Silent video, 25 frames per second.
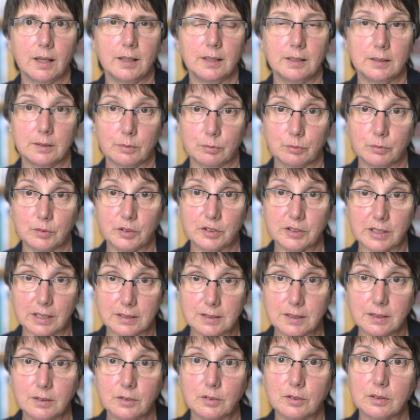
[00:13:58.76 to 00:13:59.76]
in different
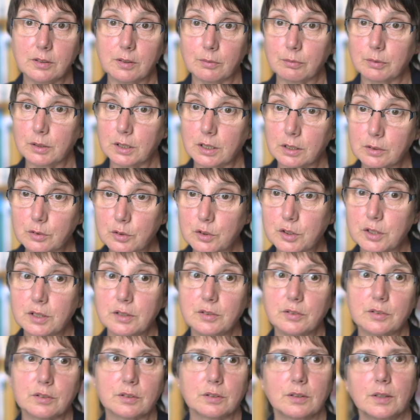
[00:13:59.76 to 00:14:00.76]
settings, in different
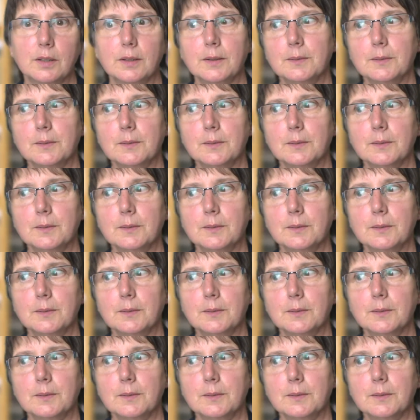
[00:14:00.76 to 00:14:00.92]
countries,